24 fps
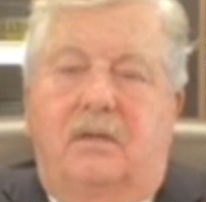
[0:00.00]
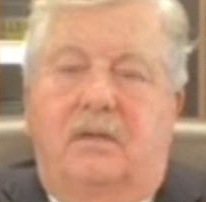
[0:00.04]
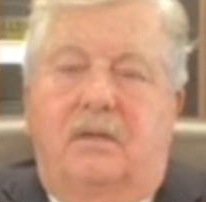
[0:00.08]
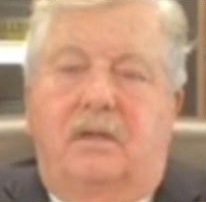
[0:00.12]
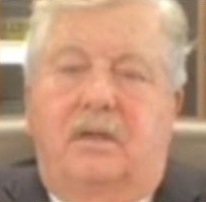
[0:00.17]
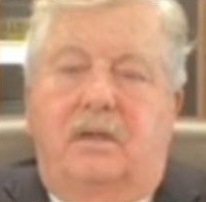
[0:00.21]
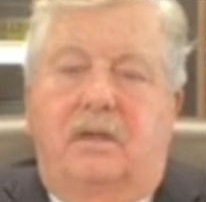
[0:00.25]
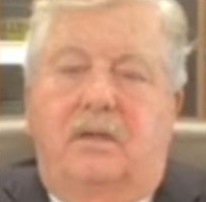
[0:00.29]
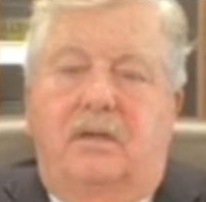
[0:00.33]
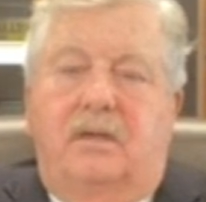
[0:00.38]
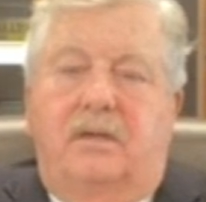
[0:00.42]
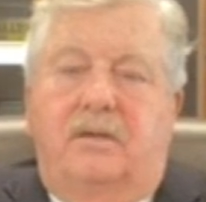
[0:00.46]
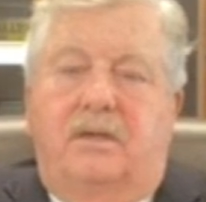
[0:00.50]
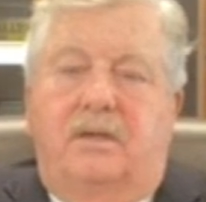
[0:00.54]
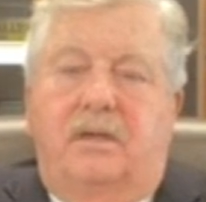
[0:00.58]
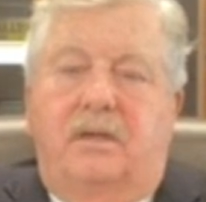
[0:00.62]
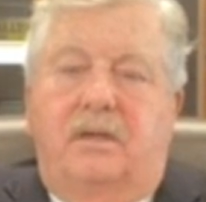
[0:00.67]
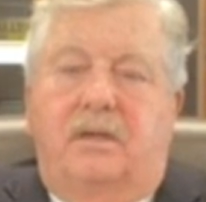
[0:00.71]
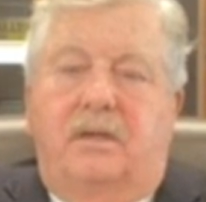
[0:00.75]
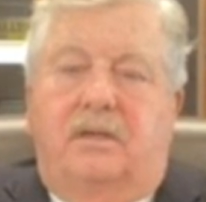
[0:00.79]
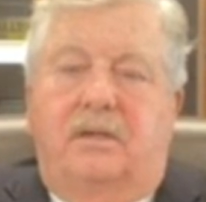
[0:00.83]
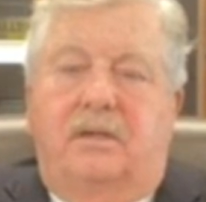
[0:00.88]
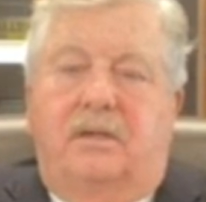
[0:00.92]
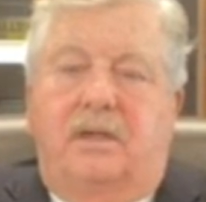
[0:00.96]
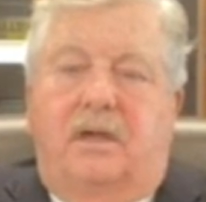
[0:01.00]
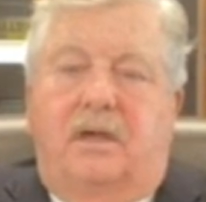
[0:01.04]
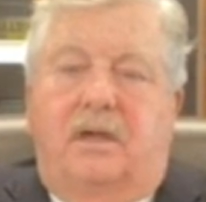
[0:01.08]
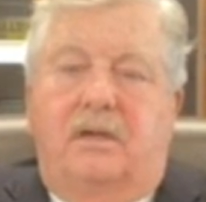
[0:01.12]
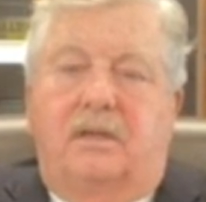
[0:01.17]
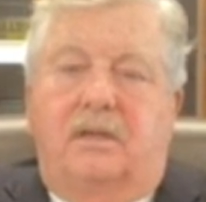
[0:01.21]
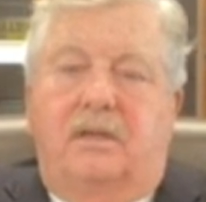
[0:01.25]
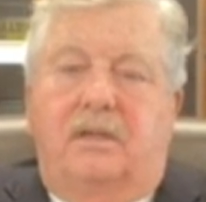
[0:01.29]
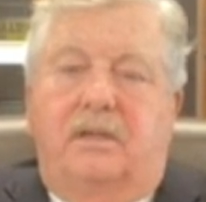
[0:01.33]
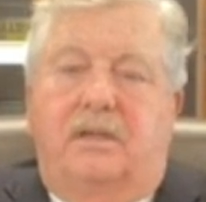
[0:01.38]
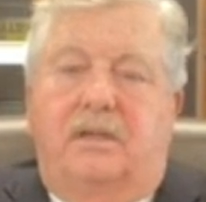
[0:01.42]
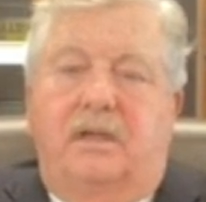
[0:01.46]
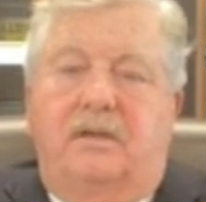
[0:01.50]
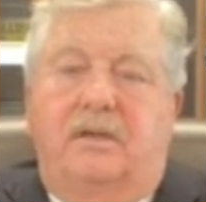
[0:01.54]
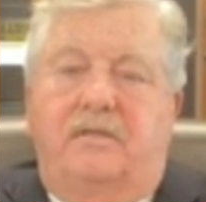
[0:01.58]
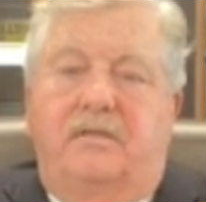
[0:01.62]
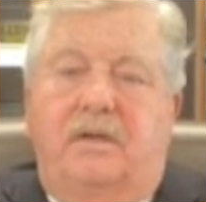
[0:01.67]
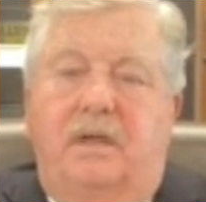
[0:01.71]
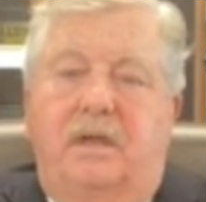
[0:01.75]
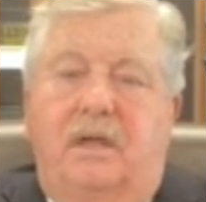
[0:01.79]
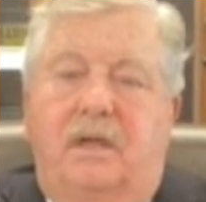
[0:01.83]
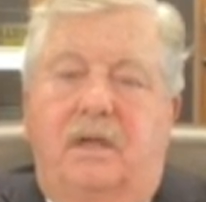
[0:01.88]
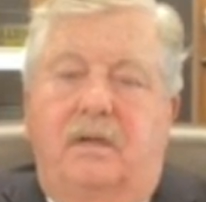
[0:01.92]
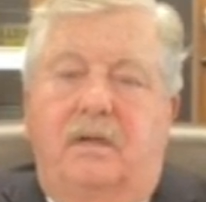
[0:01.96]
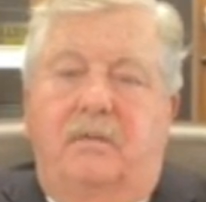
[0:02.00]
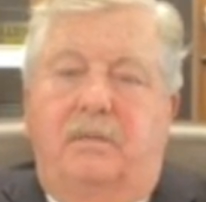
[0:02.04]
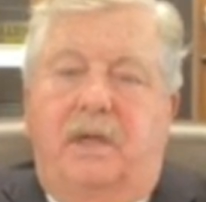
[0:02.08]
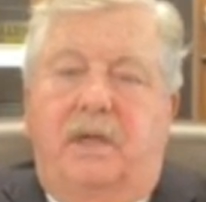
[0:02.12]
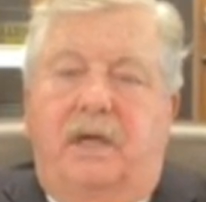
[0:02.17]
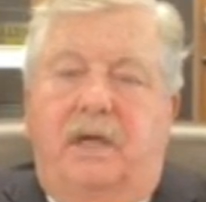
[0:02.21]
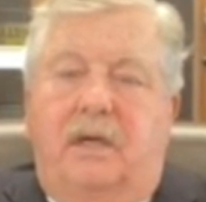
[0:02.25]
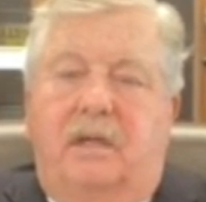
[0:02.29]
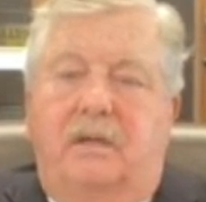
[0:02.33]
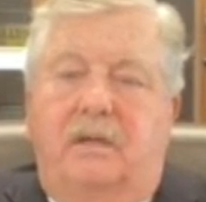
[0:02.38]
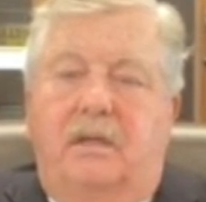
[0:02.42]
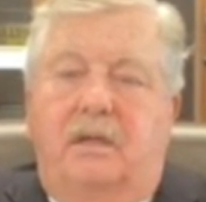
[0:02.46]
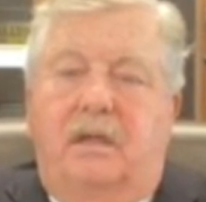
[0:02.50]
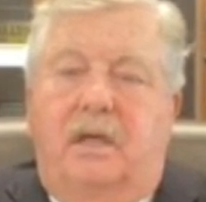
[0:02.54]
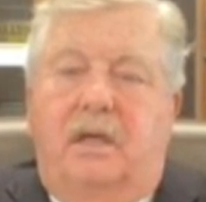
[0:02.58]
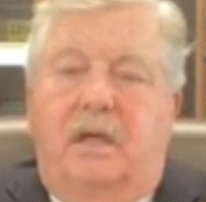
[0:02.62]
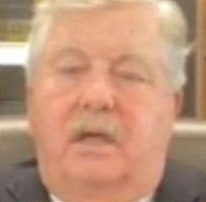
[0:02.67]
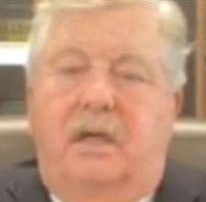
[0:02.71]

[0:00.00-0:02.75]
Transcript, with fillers: certainly a good thing to talk to T V A about.